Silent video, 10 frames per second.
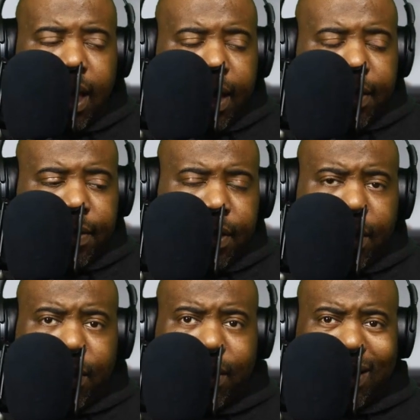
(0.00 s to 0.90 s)

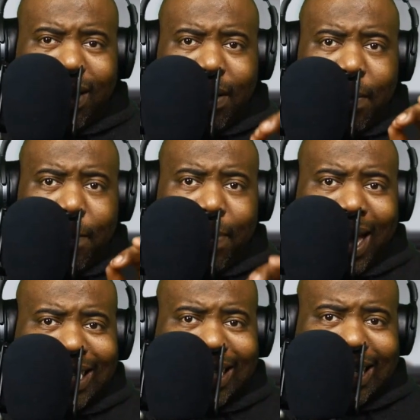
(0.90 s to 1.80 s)
Their
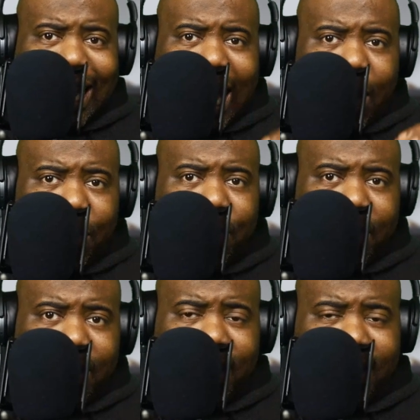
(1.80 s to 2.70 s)
best
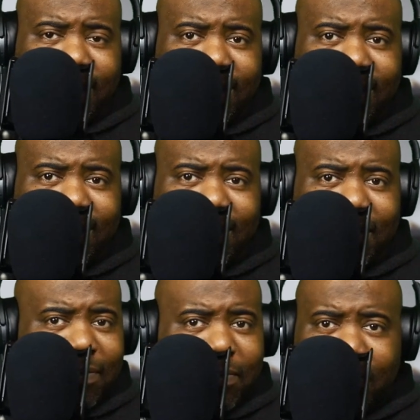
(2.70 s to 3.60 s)
output.
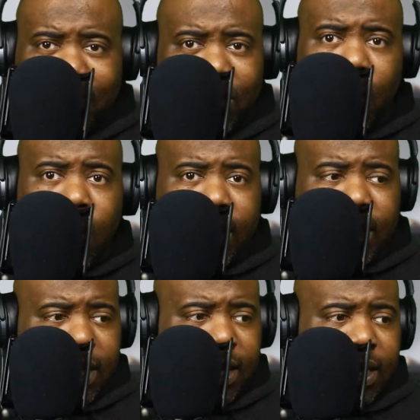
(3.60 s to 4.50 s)
No
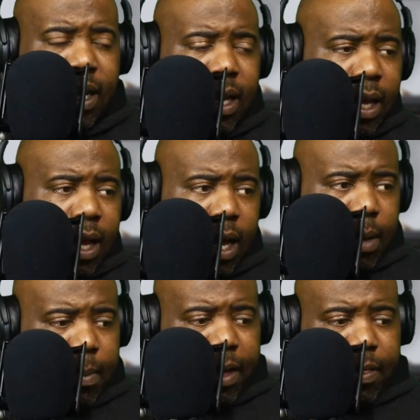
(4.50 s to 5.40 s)
question.
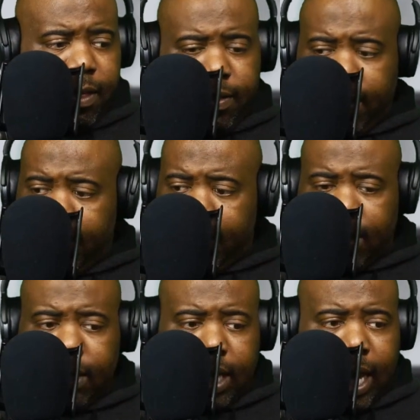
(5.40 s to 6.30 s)
I think that
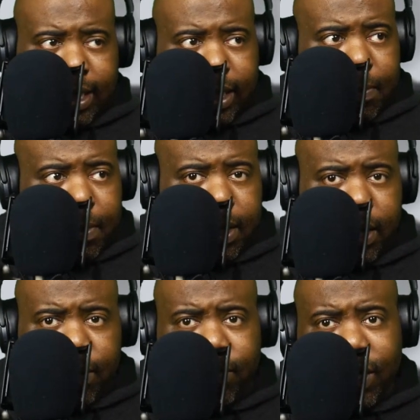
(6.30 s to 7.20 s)
this has the ability to
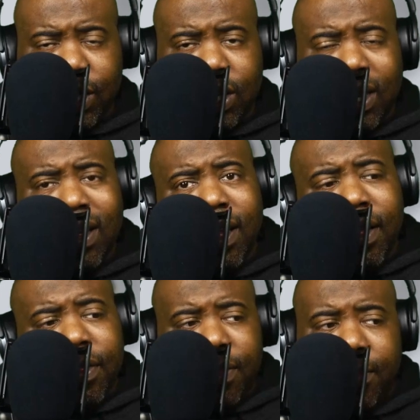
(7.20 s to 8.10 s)
reach
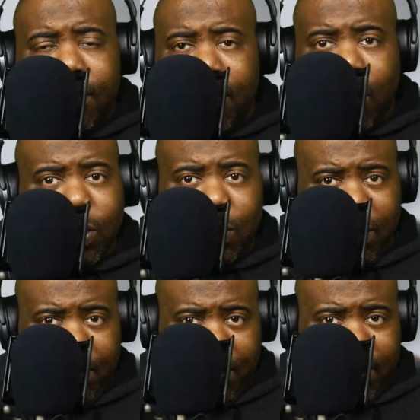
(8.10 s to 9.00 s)
the most
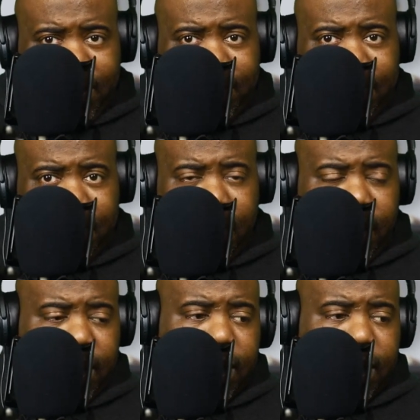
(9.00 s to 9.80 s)
people, right?